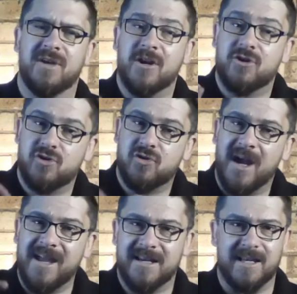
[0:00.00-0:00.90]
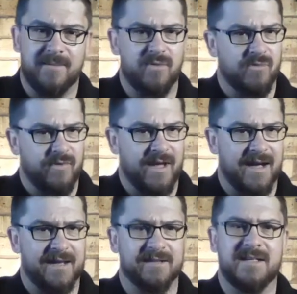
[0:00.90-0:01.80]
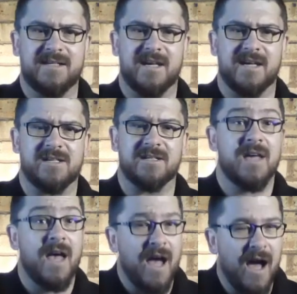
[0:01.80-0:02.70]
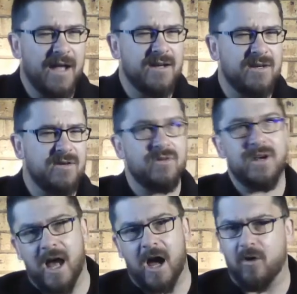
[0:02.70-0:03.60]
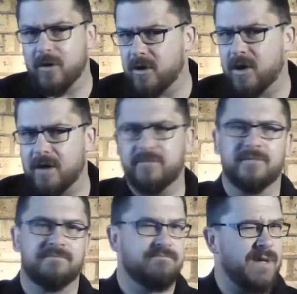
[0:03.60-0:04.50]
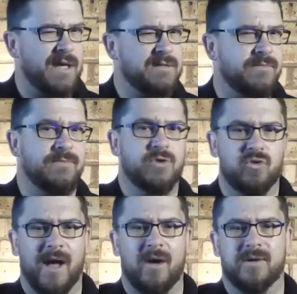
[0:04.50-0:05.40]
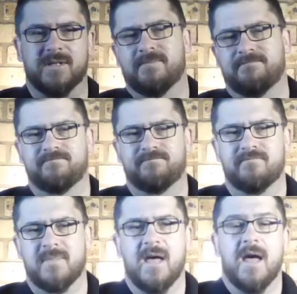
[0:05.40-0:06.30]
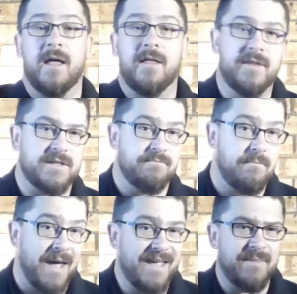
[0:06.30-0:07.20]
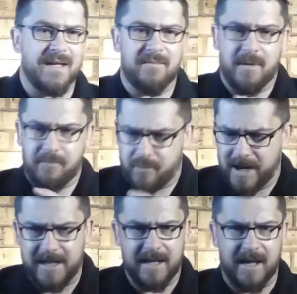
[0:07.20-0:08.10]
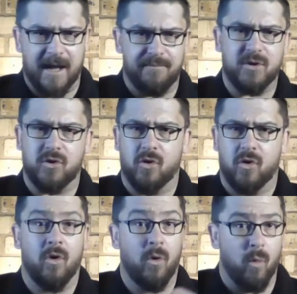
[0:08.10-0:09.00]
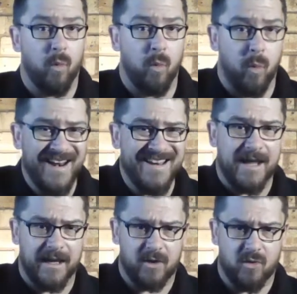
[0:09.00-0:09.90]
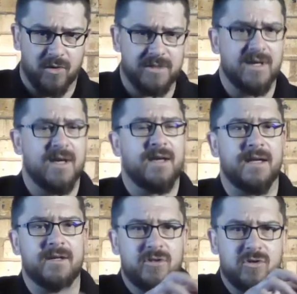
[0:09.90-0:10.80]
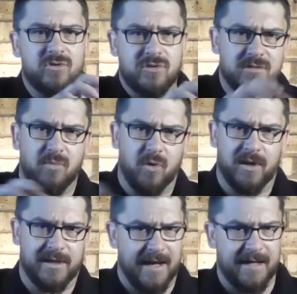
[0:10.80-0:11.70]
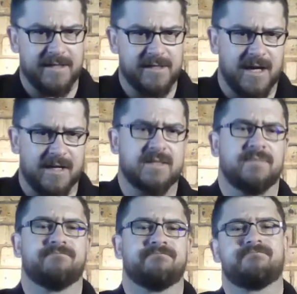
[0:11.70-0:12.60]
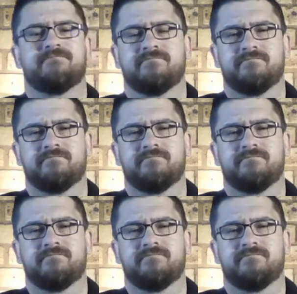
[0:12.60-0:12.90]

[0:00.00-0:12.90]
So try and keep your VILT sessions under an hour and a half, maximum 2 hours. This may mean breaking up your one-day course into smaller daily chunks.